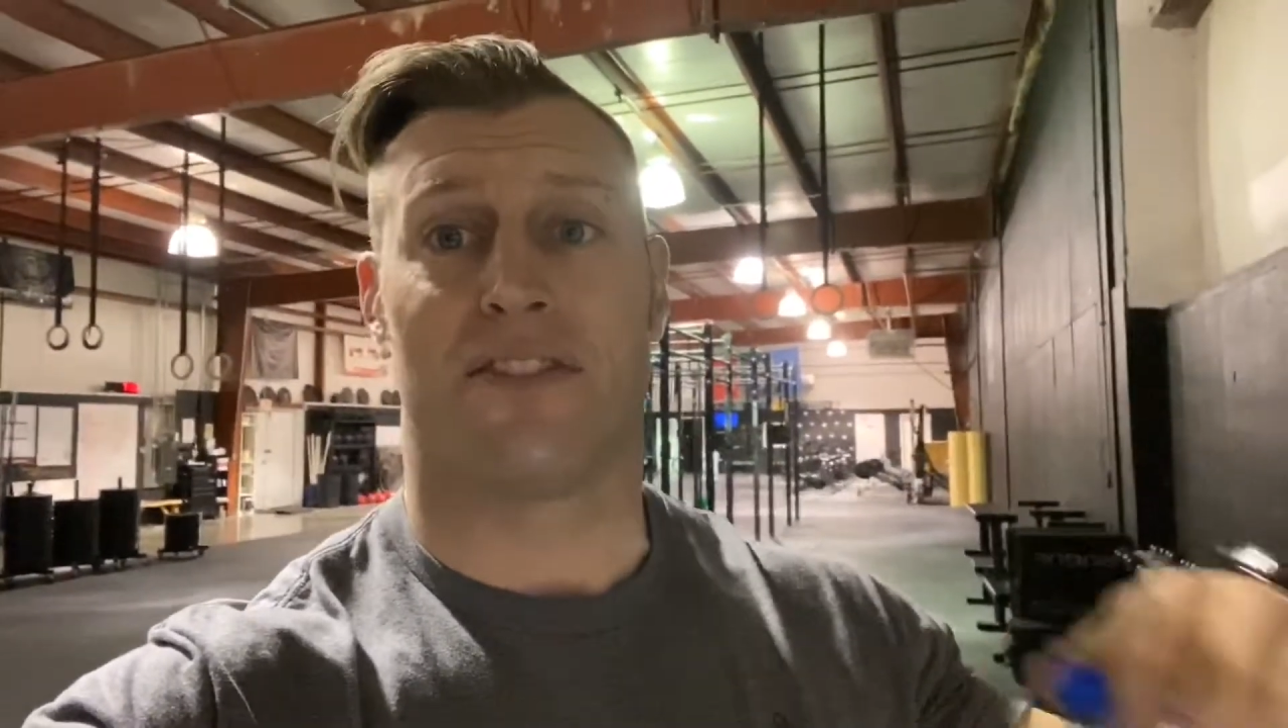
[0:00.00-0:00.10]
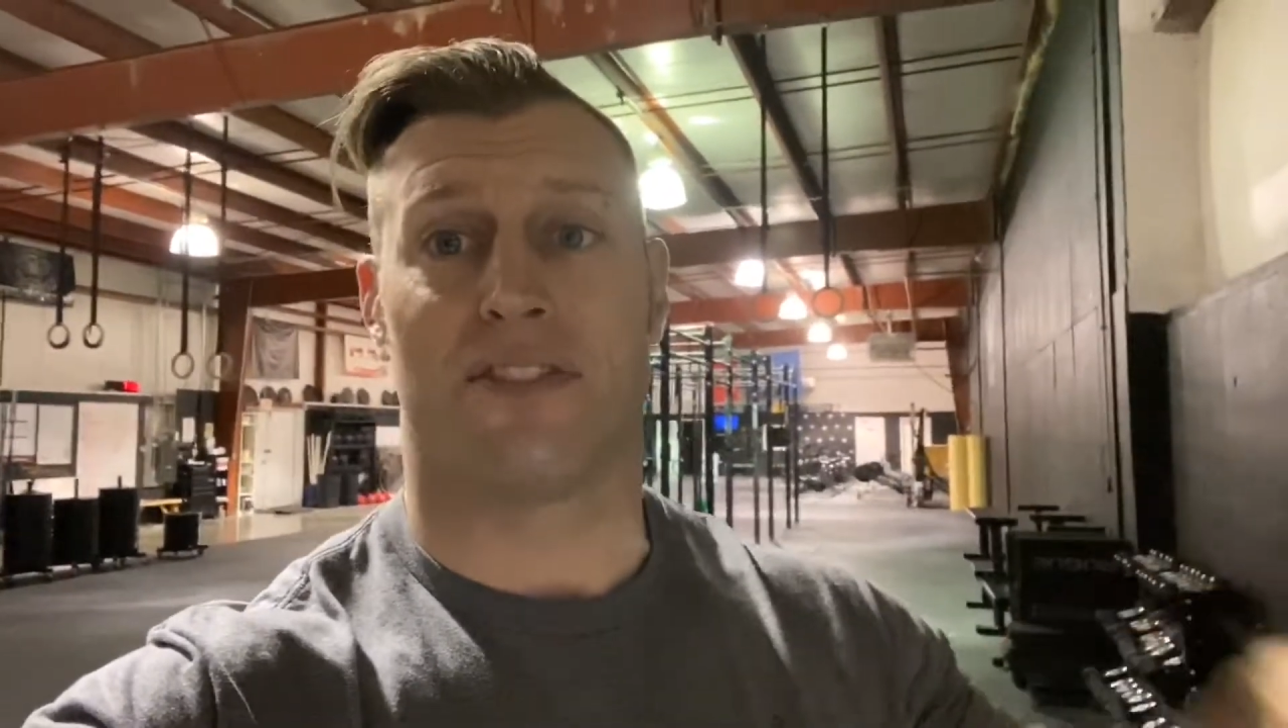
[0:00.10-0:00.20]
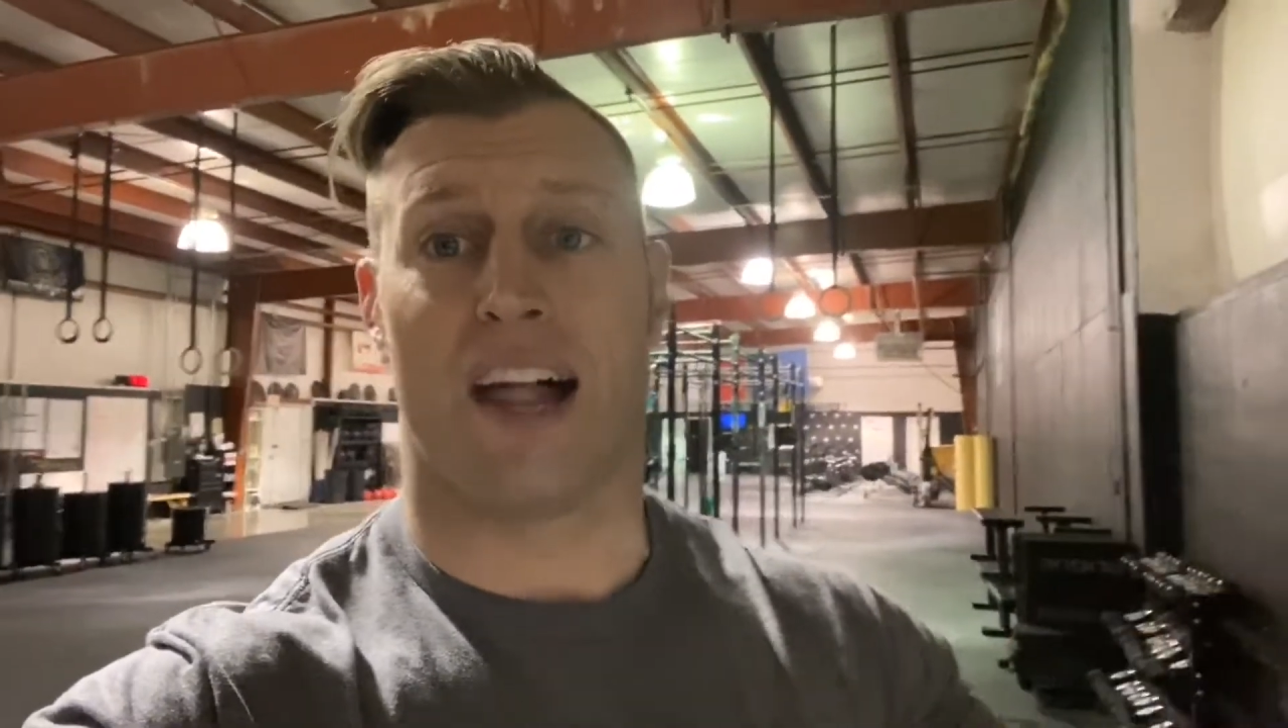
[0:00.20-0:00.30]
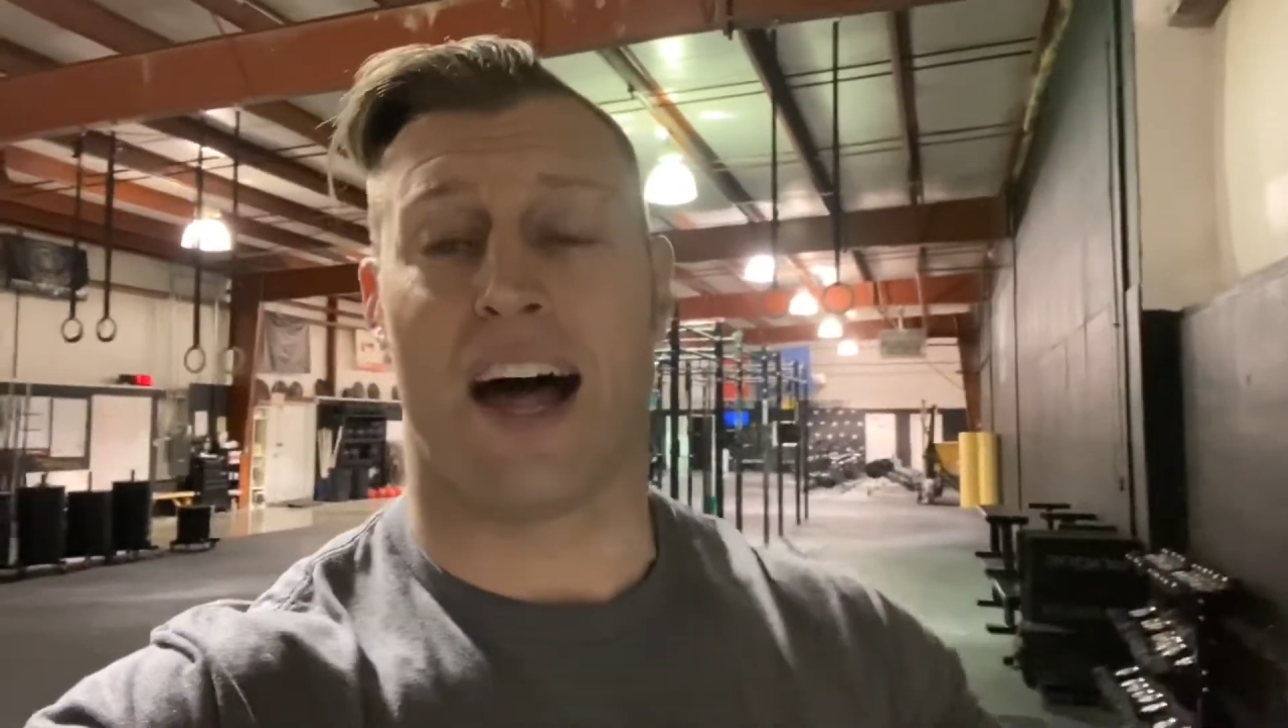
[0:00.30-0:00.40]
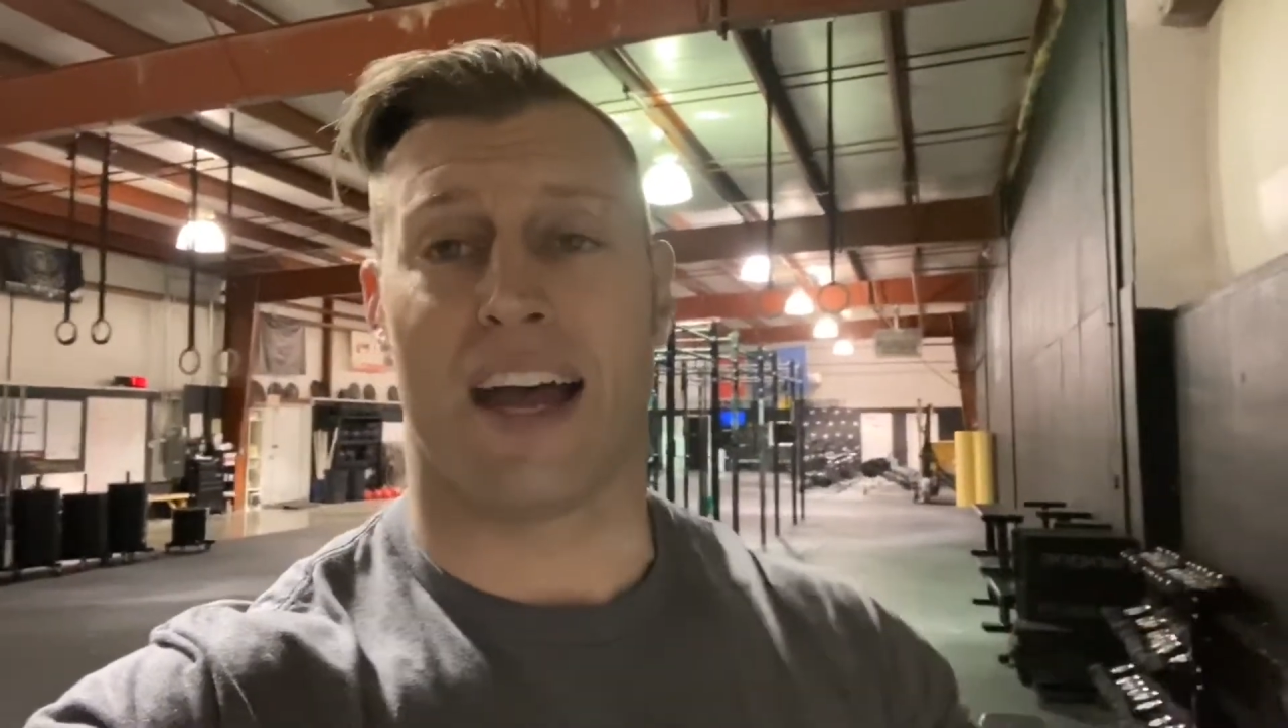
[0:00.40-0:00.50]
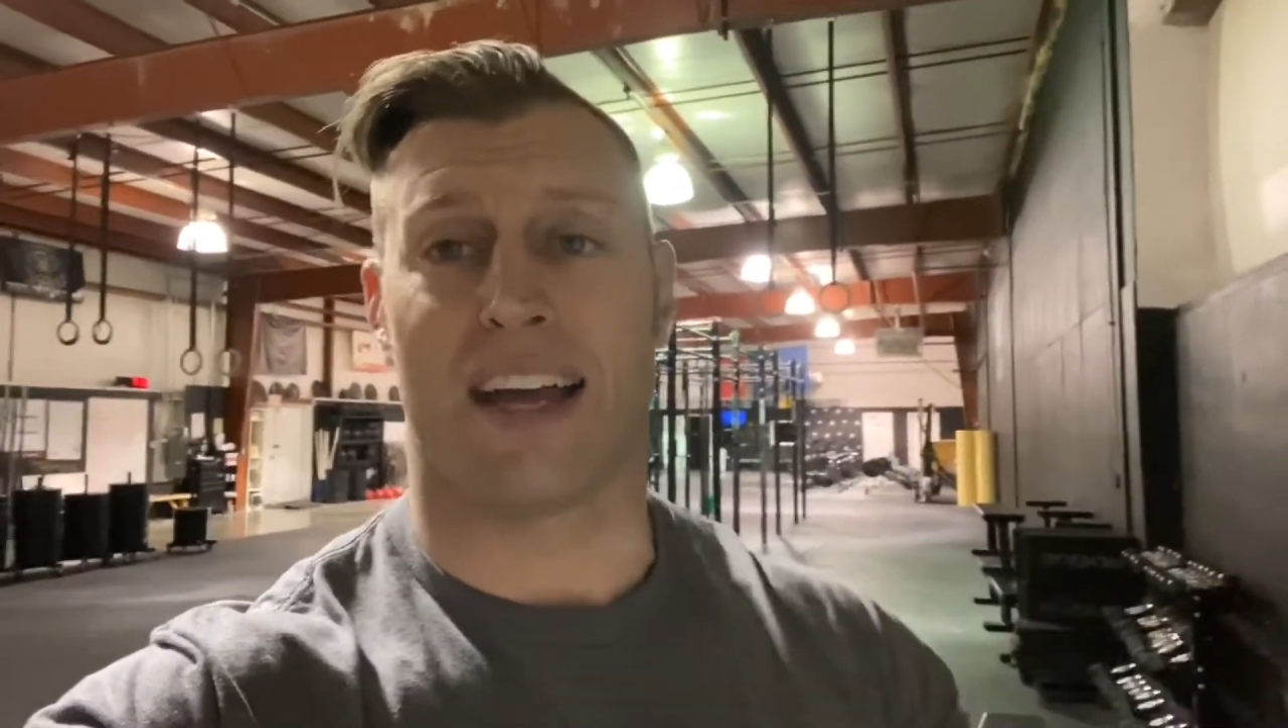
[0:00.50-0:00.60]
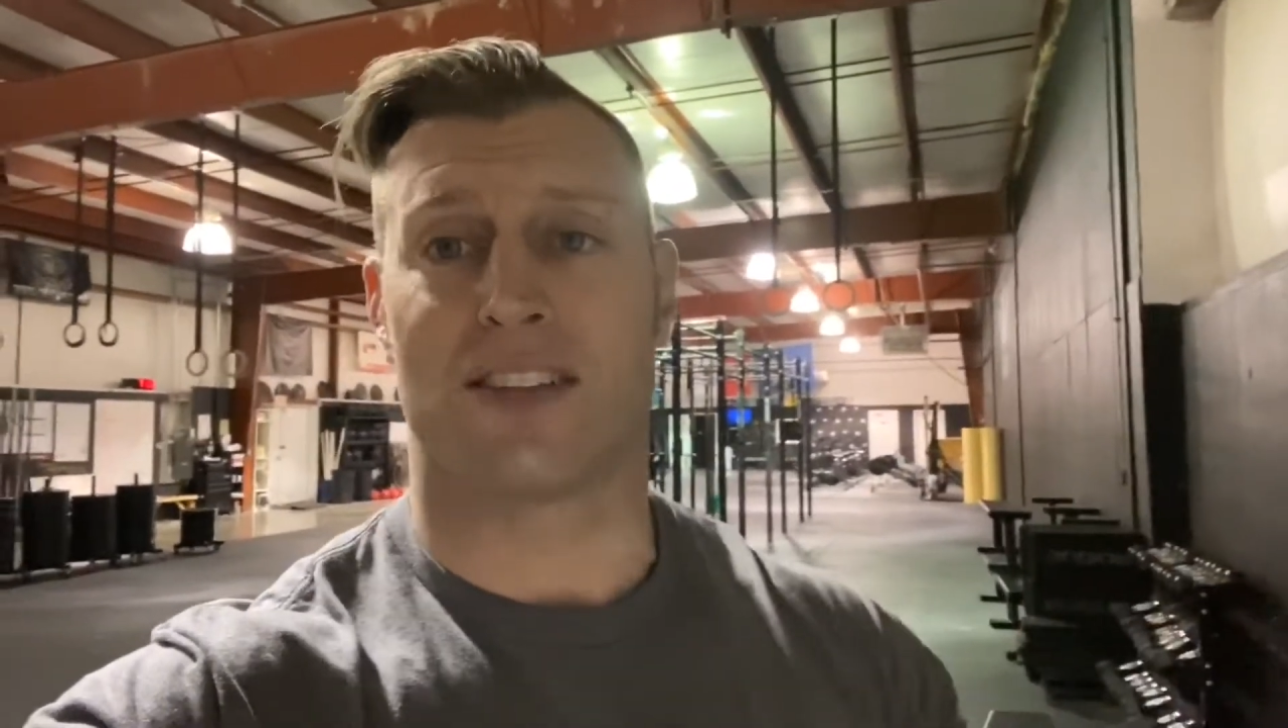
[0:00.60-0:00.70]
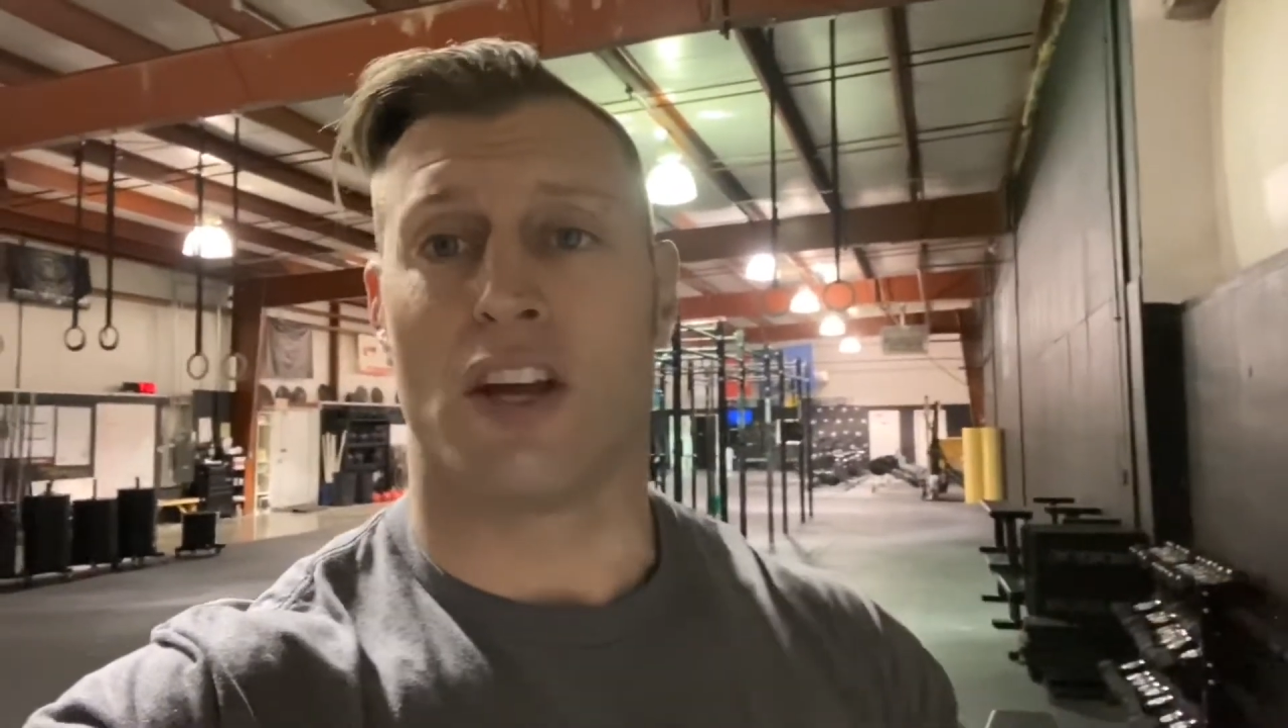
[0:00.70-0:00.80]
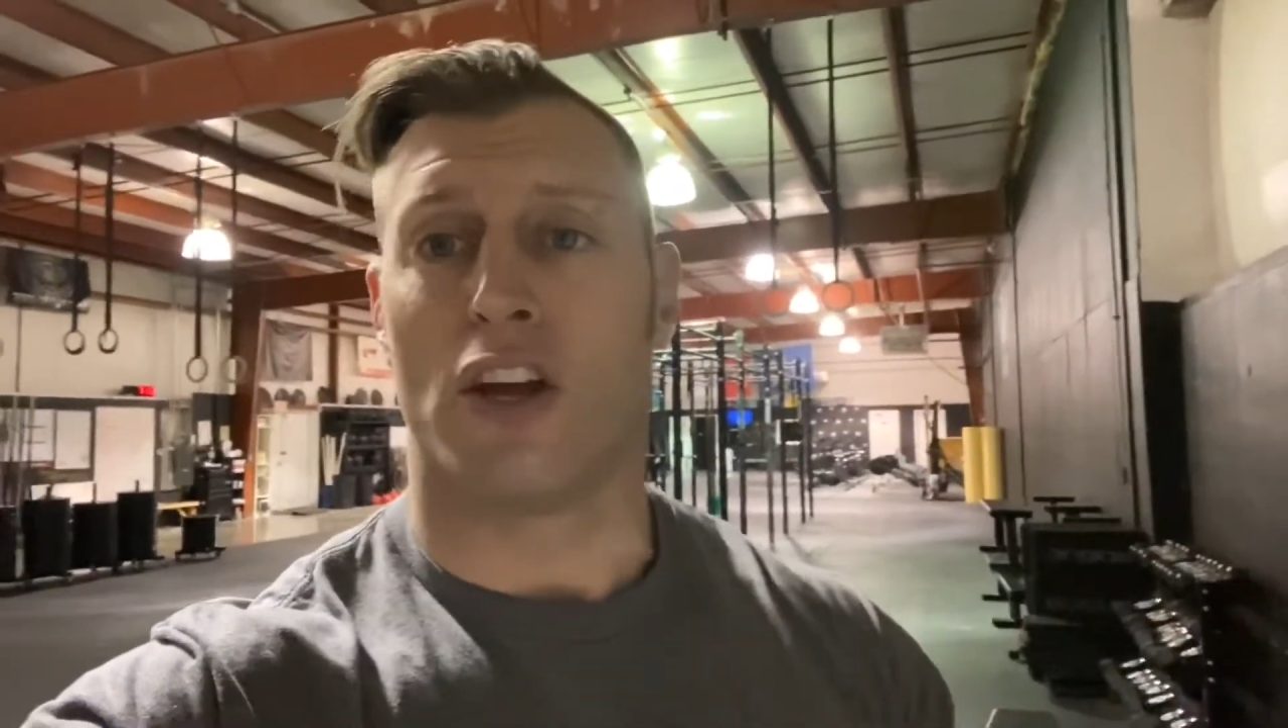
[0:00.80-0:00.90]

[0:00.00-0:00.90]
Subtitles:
flies.